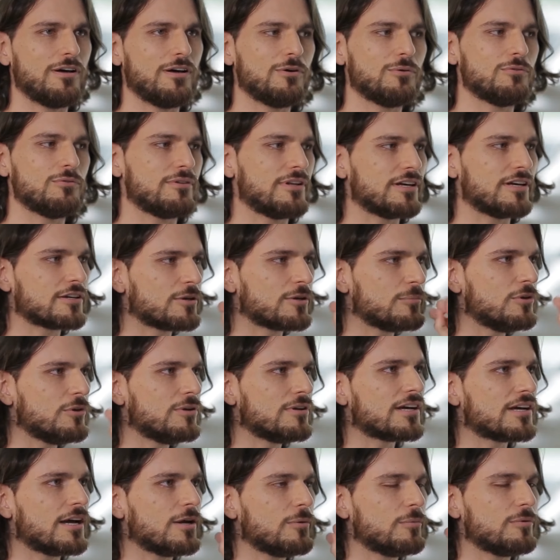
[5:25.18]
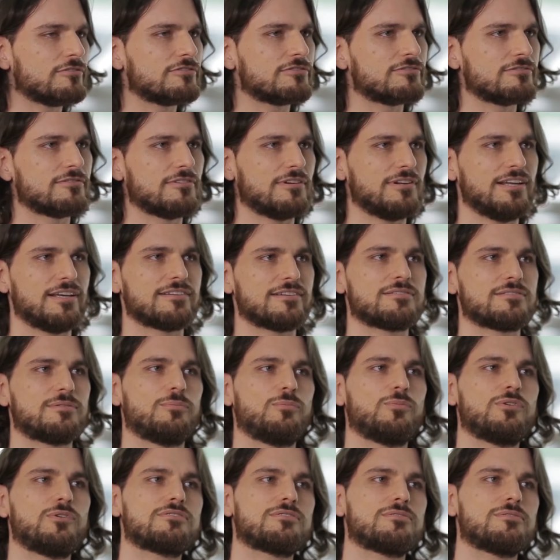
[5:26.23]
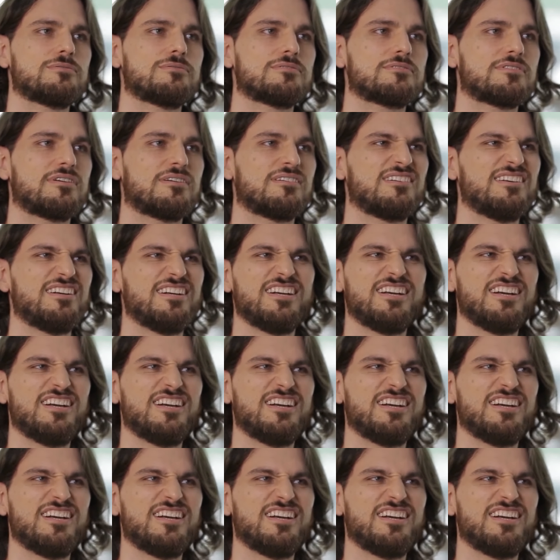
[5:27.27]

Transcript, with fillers: world or they communicate with clicks and whistles uh,